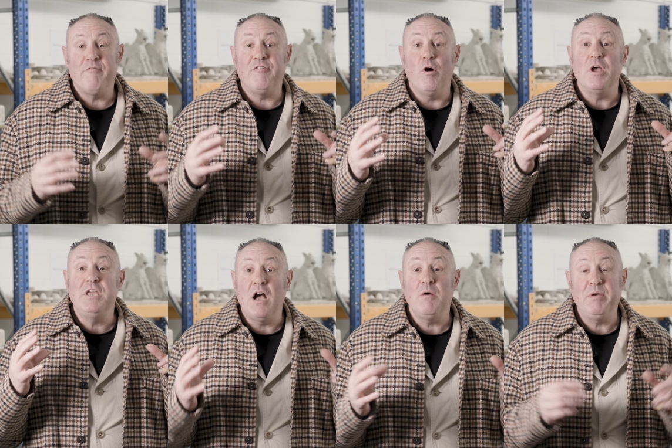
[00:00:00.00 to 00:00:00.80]
for
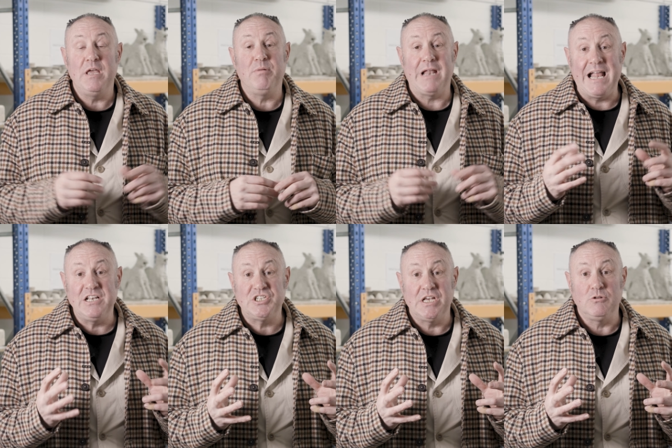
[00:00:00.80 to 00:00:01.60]
young people
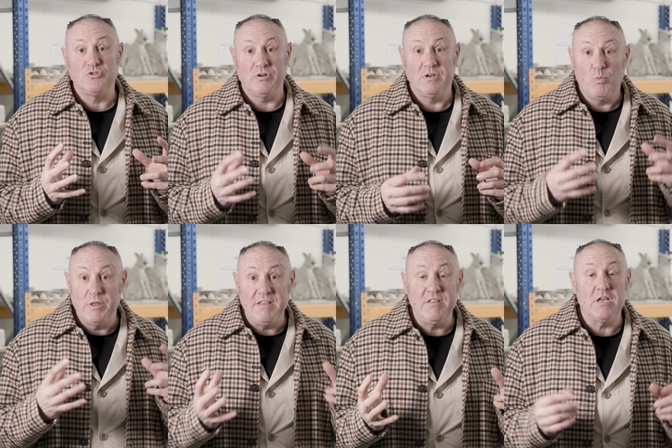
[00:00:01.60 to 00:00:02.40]
and children
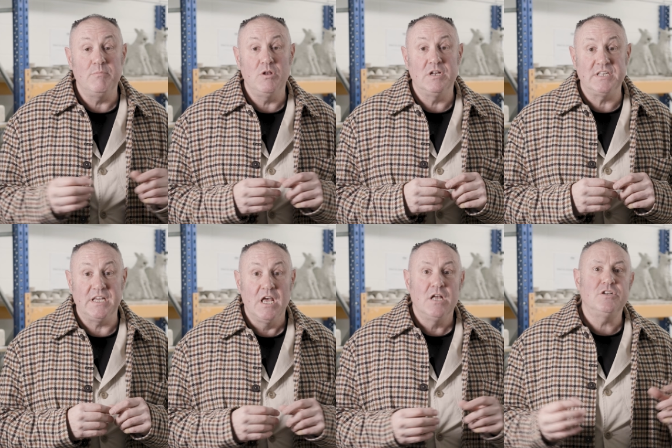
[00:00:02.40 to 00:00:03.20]
within the community